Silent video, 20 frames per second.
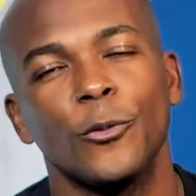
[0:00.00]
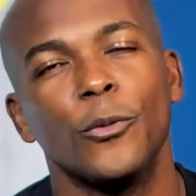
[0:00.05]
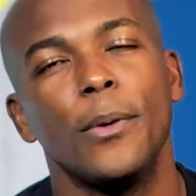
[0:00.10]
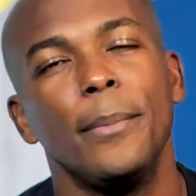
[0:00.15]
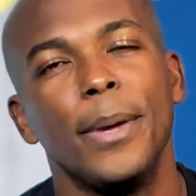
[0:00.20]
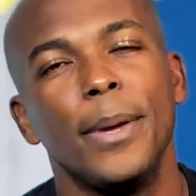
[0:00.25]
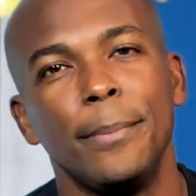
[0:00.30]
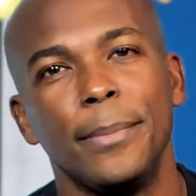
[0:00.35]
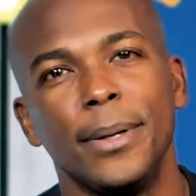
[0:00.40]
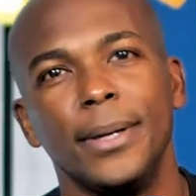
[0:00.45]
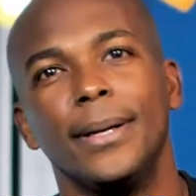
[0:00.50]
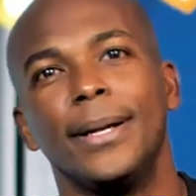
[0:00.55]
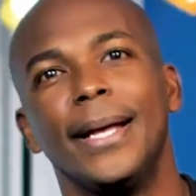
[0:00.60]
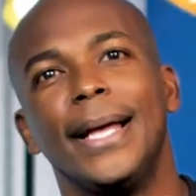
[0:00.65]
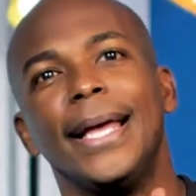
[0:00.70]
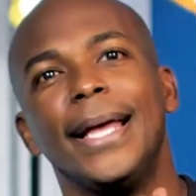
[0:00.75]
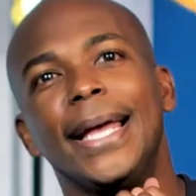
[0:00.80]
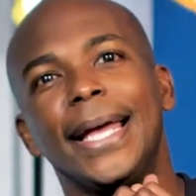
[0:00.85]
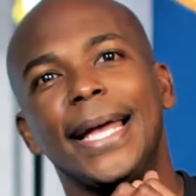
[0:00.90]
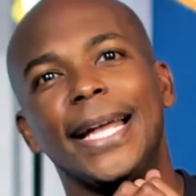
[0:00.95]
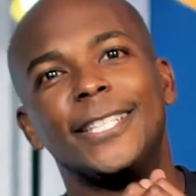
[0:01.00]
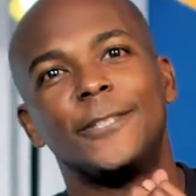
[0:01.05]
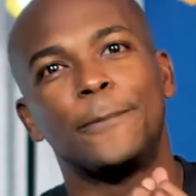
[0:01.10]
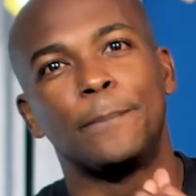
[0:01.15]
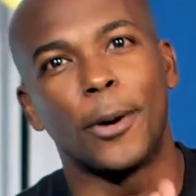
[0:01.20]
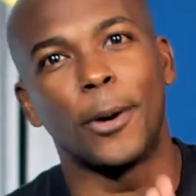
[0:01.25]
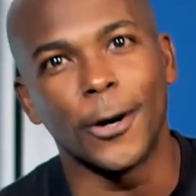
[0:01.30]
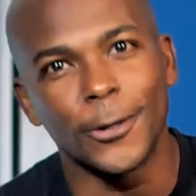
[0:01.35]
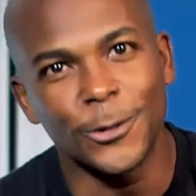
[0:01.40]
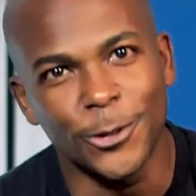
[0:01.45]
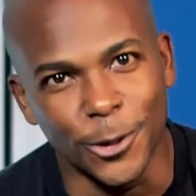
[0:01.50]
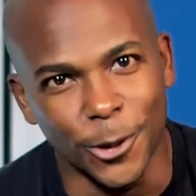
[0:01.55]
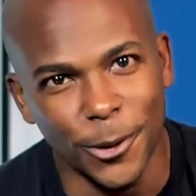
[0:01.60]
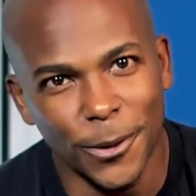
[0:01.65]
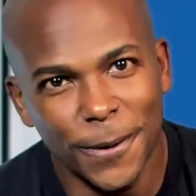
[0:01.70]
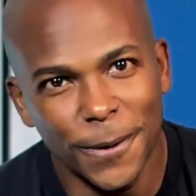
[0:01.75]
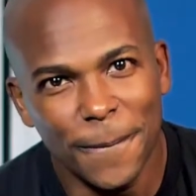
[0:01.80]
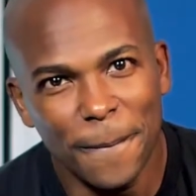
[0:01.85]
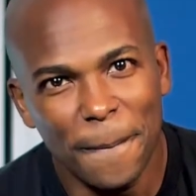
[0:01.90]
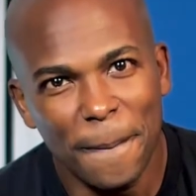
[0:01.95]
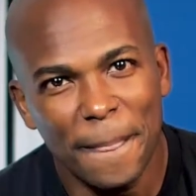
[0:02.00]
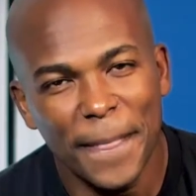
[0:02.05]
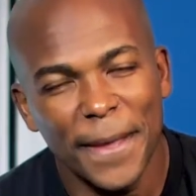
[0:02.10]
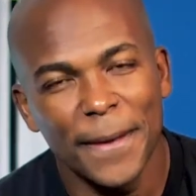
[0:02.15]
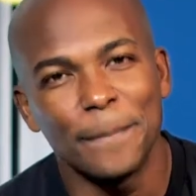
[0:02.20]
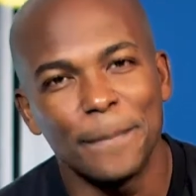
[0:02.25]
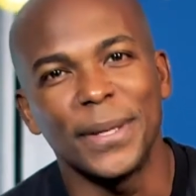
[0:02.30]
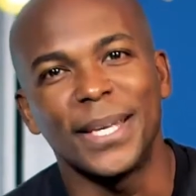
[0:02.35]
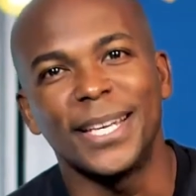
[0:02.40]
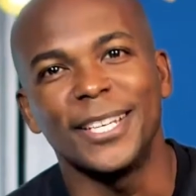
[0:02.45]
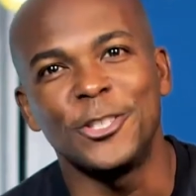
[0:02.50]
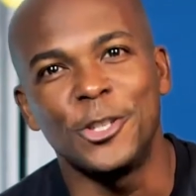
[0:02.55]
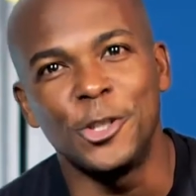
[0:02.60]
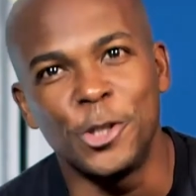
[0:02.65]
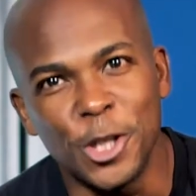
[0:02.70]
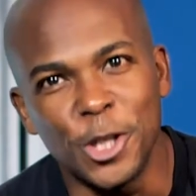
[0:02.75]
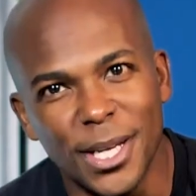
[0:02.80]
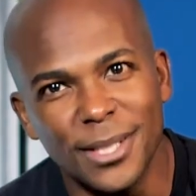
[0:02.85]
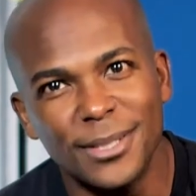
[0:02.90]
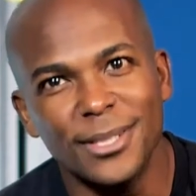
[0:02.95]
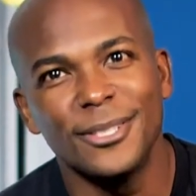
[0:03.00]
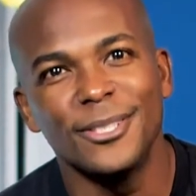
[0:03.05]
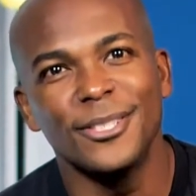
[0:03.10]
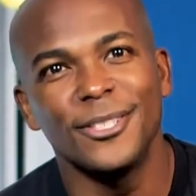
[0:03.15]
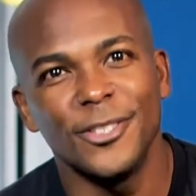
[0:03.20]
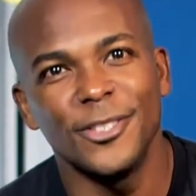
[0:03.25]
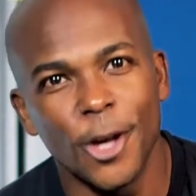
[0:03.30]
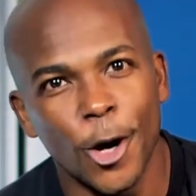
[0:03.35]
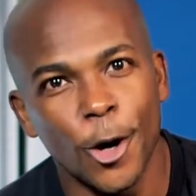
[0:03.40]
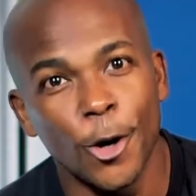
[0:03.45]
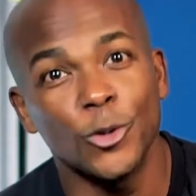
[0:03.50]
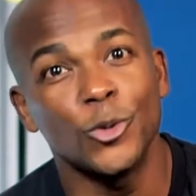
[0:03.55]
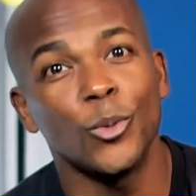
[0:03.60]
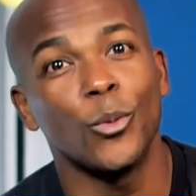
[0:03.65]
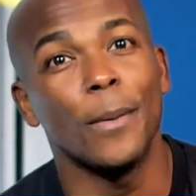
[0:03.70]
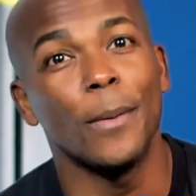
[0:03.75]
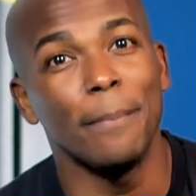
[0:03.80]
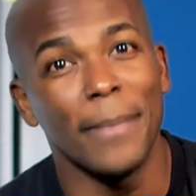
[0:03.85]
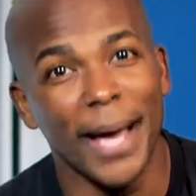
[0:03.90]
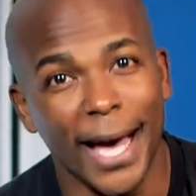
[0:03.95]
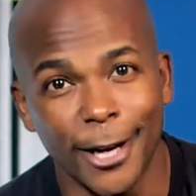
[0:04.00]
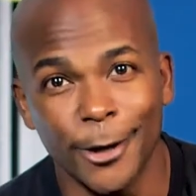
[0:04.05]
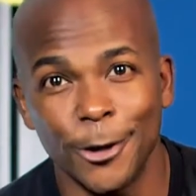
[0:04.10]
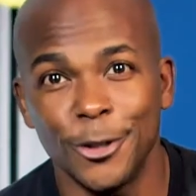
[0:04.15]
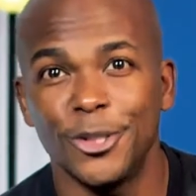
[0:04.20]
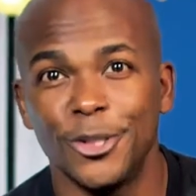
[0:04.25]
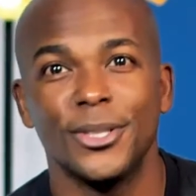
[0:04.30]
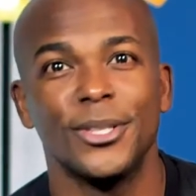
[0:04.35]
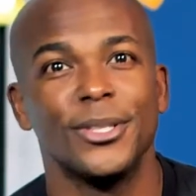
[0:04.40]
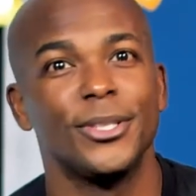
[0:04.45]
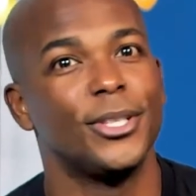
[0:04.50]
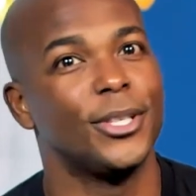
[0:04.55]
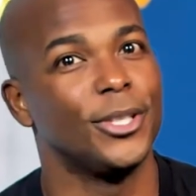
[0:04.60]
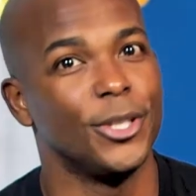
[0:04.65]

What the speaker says: Remember, it's personal because Jesus knows what matters to